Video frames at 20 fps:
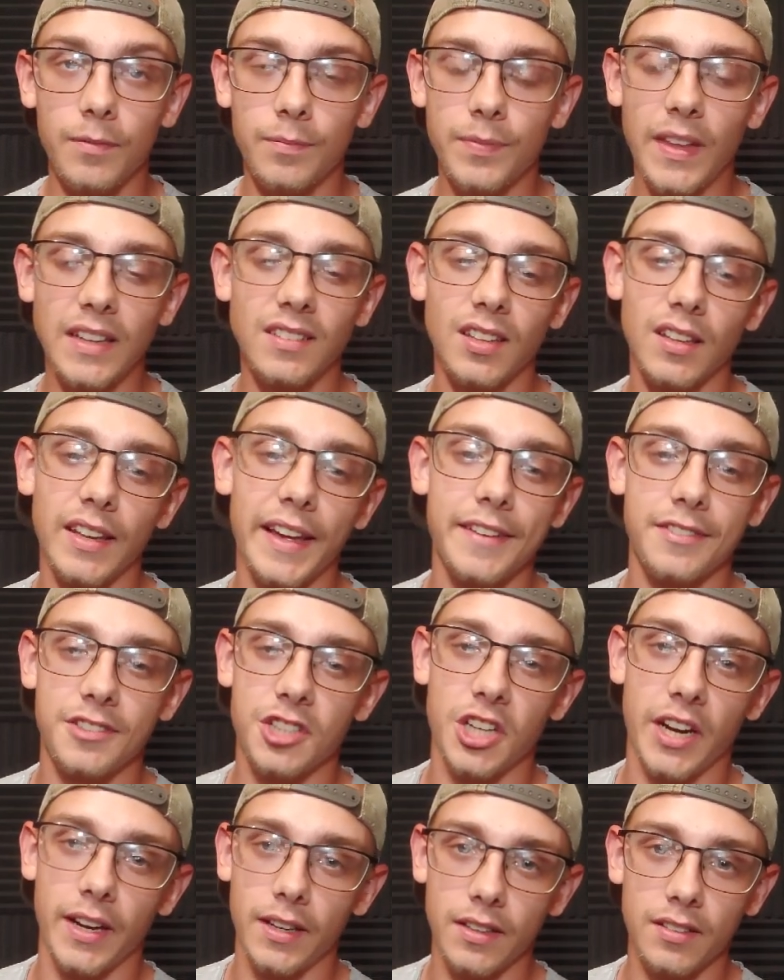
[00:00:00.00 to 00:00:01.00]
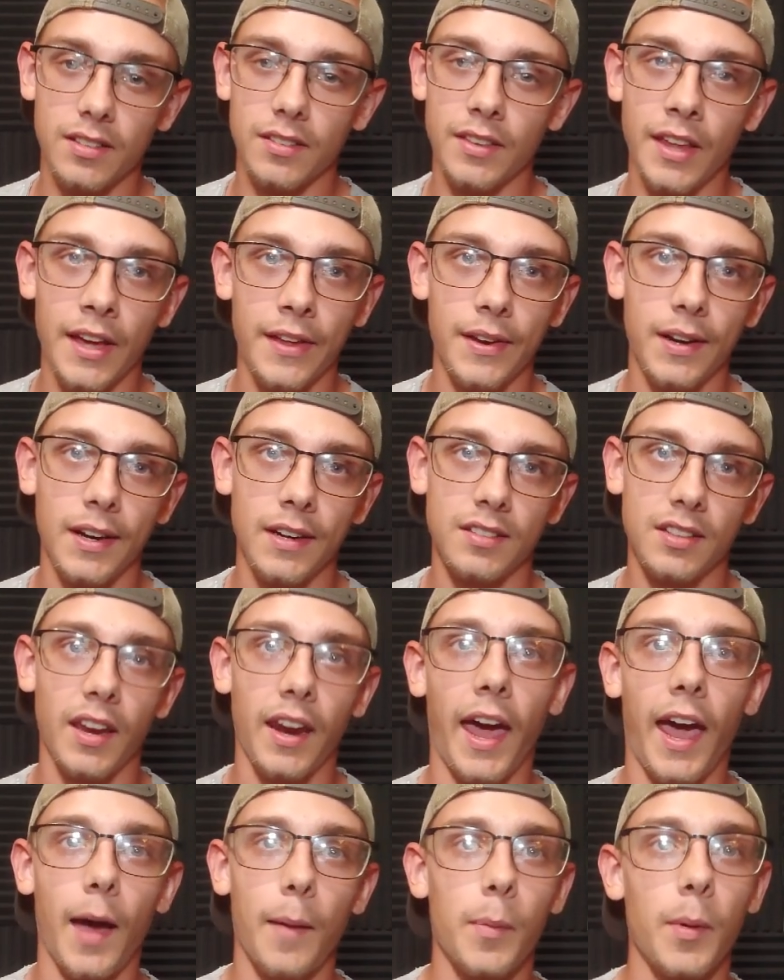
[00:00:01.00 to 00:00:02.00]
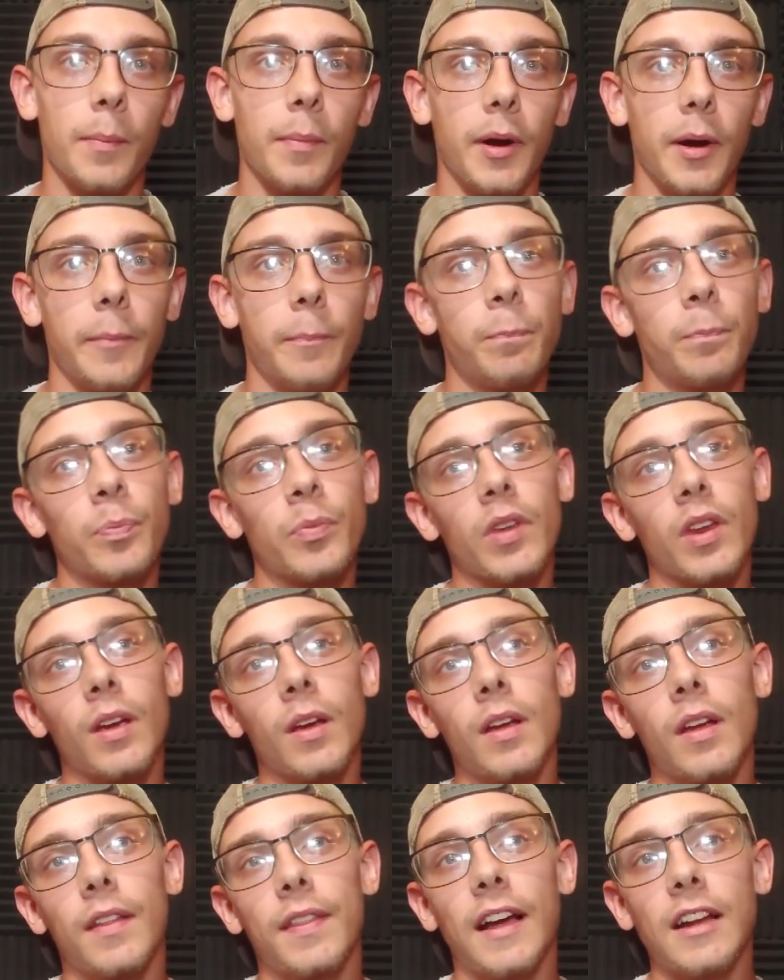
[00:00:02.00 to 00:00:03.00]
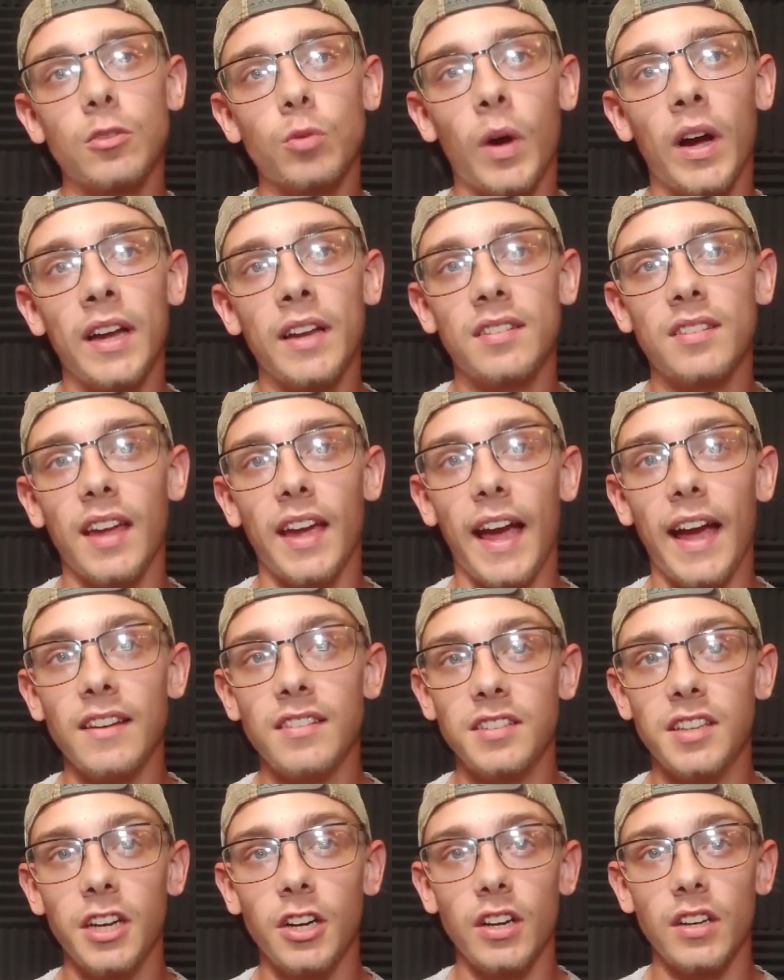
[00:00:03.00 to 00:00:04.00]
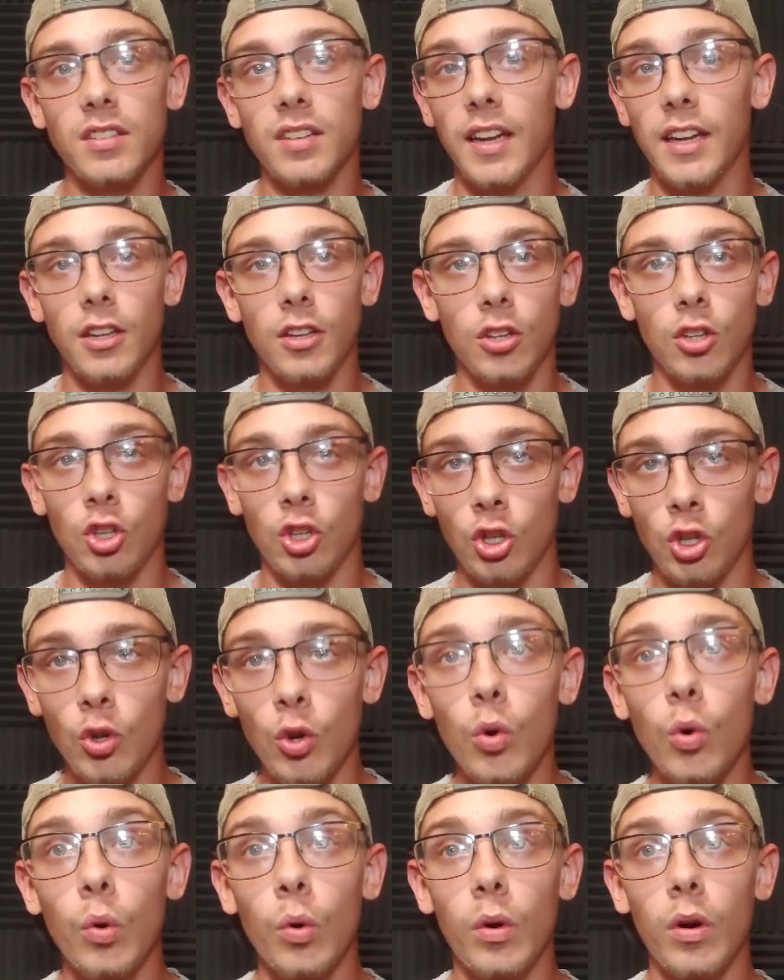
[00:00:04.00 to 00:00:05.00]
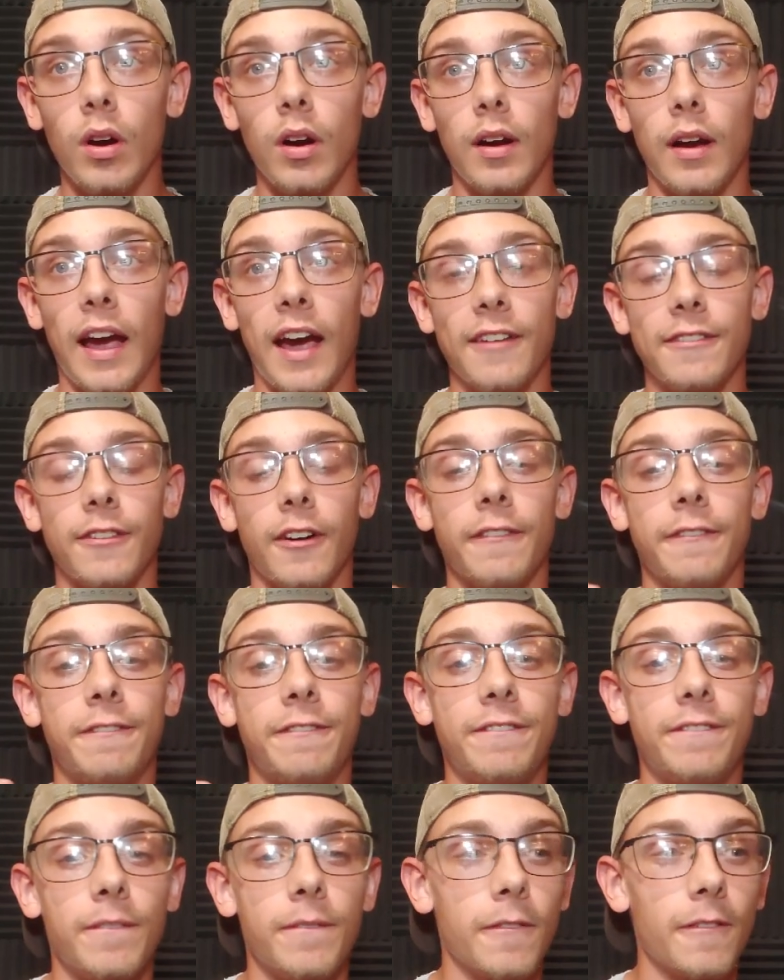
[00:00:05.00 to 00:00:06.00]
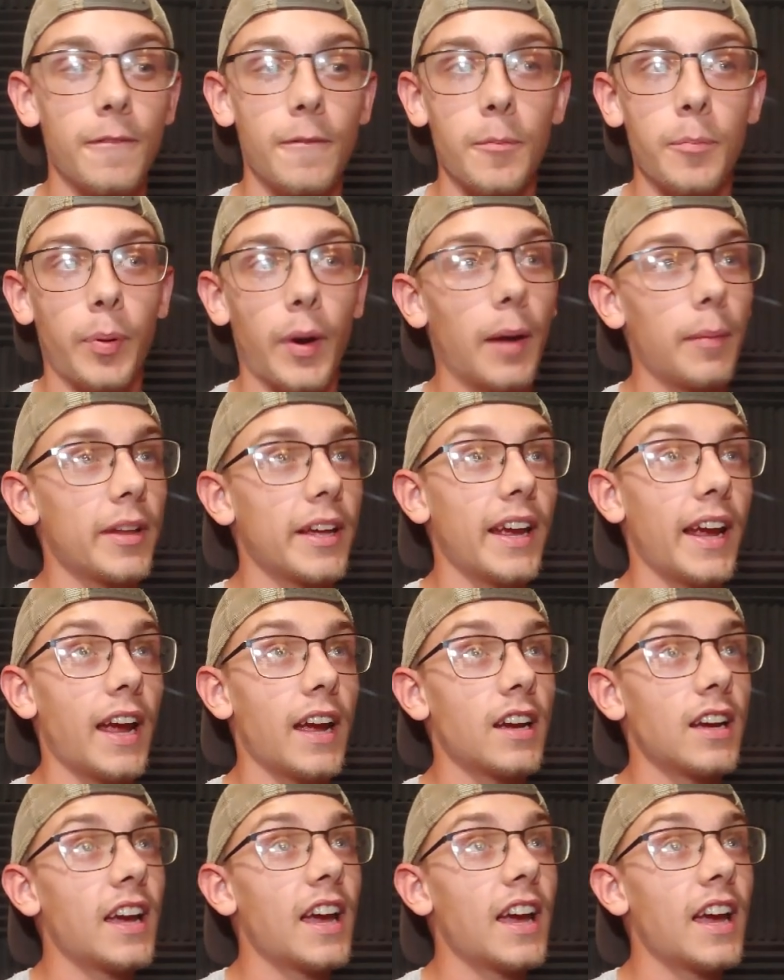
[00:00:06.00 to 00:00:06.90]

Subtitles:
that's a less chance that it's going to happen, but that's why I say S tier is you have a probably